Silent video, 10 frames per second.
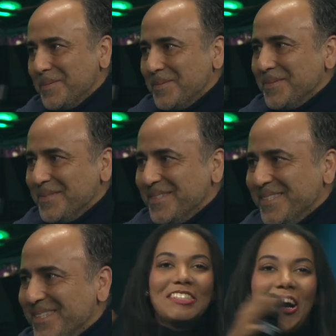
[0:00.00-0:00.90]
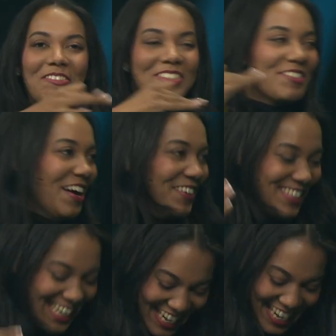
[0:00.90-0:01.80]
Amazing. It comes
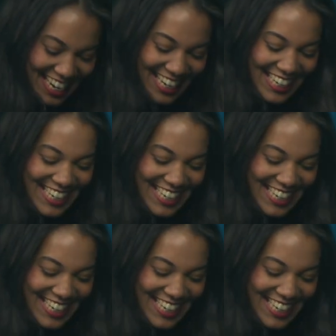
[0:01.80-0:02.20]
around then. Yes.